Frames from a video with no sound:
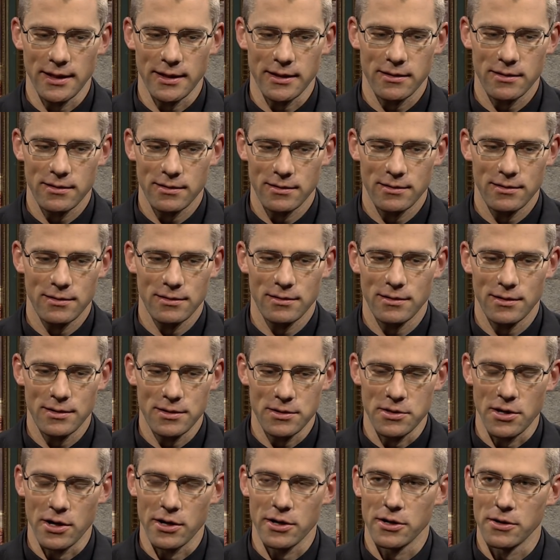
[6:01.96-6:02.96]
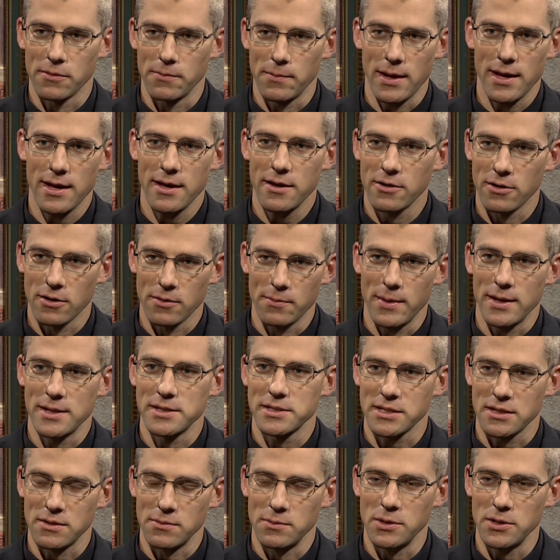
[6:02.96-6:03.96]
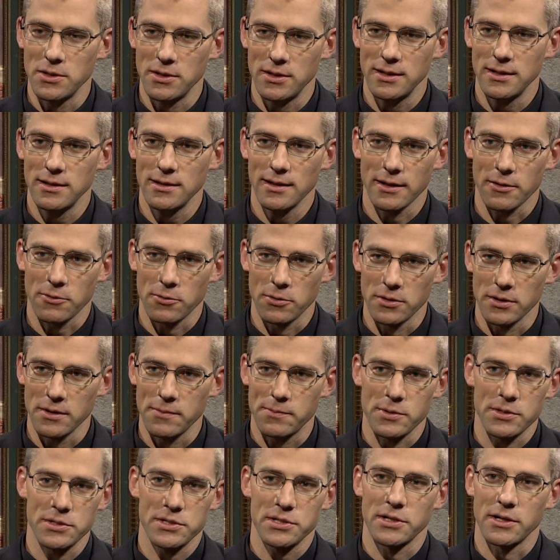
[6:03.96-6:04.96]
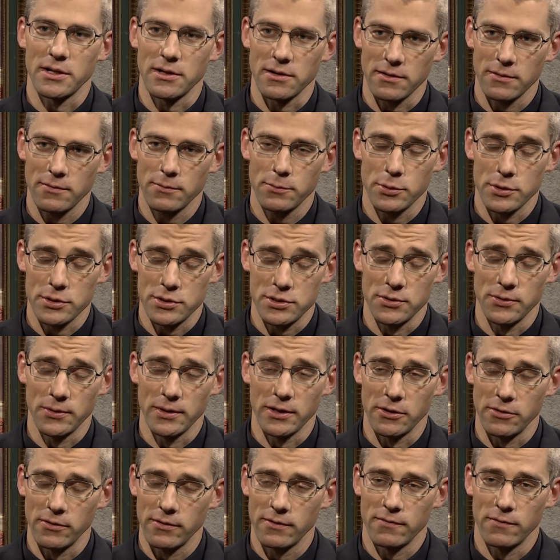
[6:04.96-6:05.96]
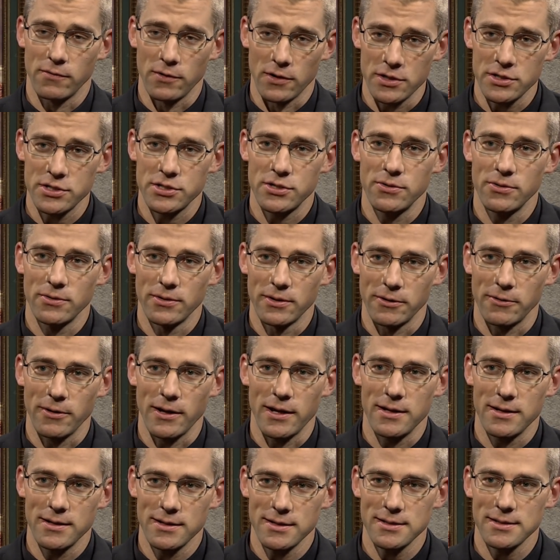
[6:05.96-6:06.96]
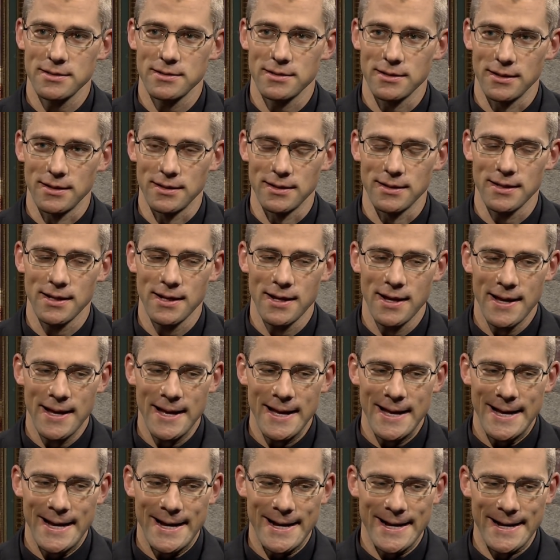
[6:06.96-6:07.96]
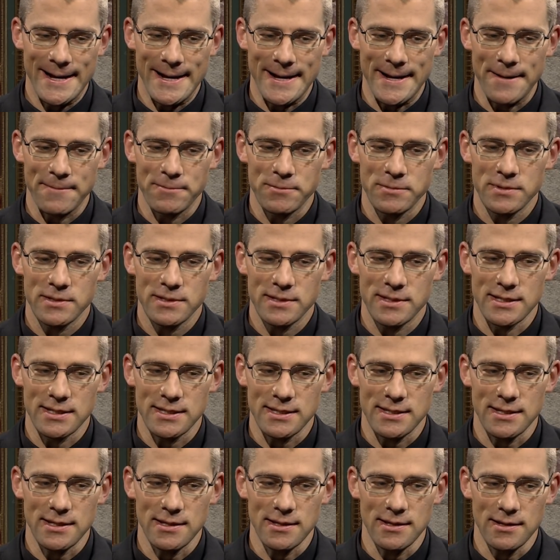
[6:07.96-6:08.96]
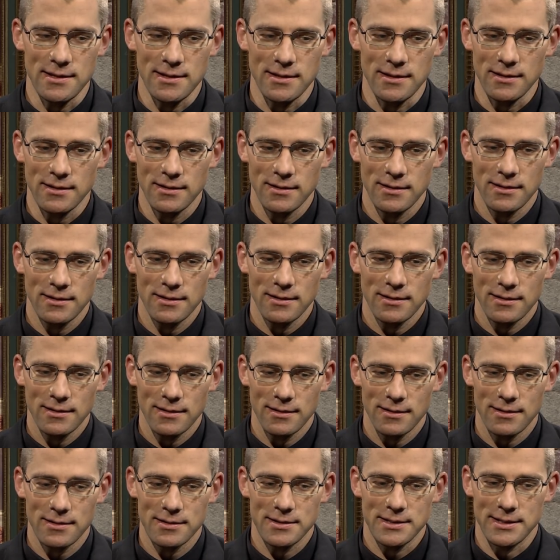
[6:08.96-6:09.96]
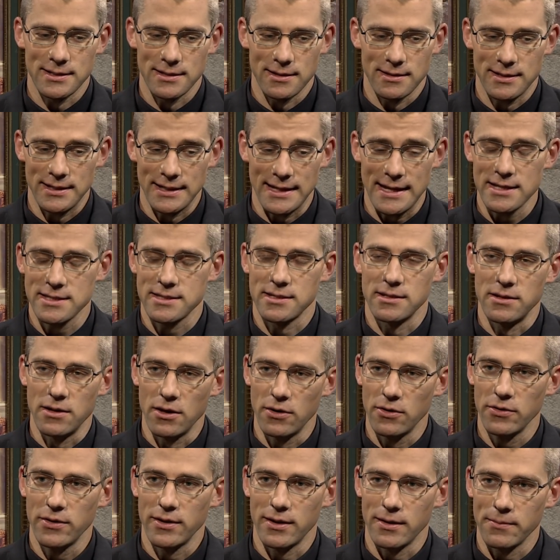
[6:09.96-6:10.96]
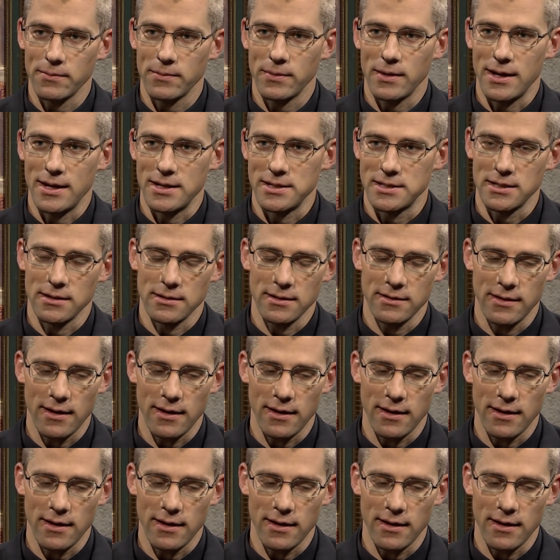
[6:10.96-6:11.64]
like younger men or a men's community yeah. like really pursuing pursuing virtue and greatness, and uh, to see to, to get to know them and to